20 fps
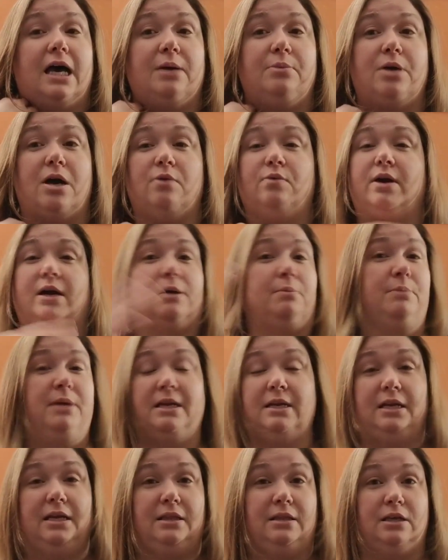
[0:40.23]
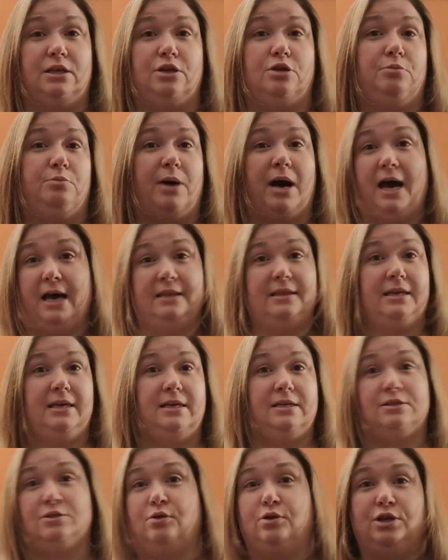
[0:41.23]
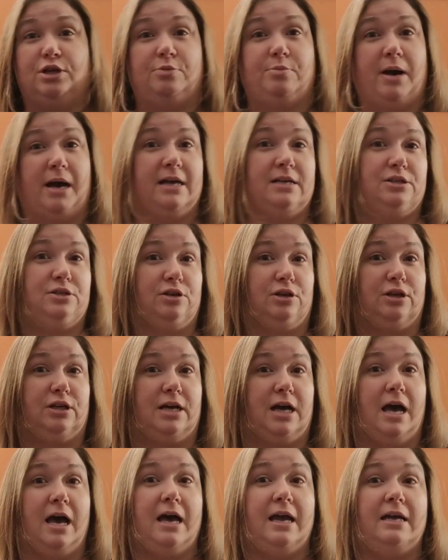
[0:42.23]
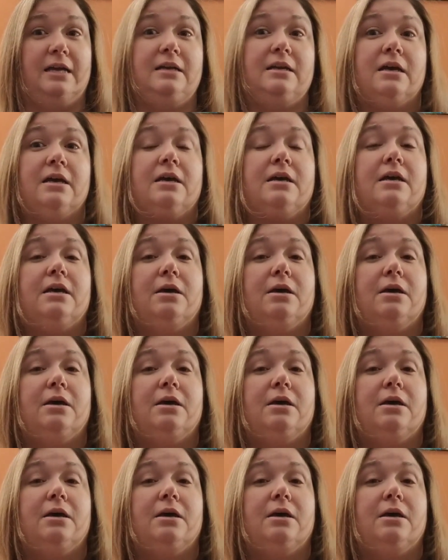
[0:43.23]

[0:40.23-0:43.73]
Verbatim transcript: I'm not recommending that you buy these or you buy a certain kind,